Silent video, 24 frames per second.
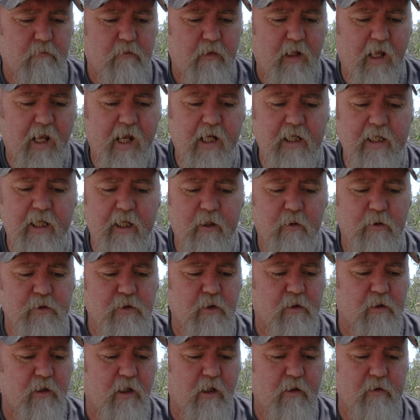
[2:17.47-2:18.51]
80 hours
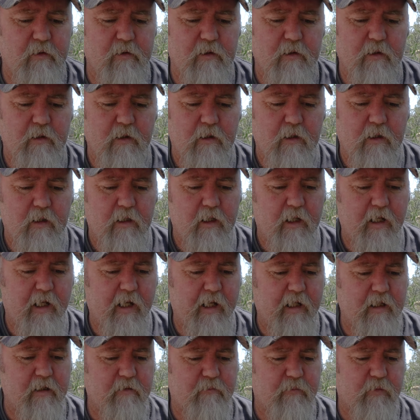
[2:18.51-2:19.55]
on low.
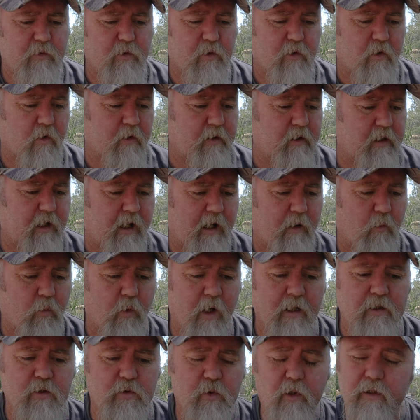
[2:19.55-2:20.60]
And if you're on
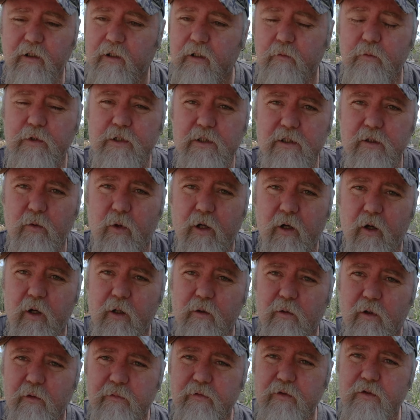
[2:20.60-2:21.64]
one side lit, which is the way I
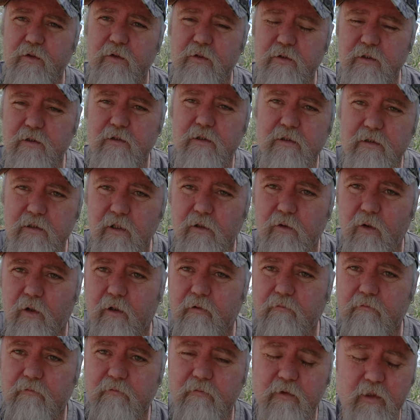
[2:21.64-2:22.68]
quite often use it, just to
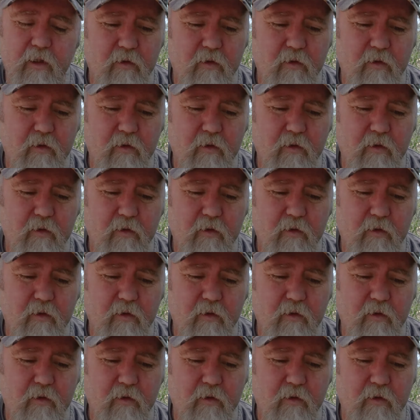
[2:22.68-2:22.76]
light, you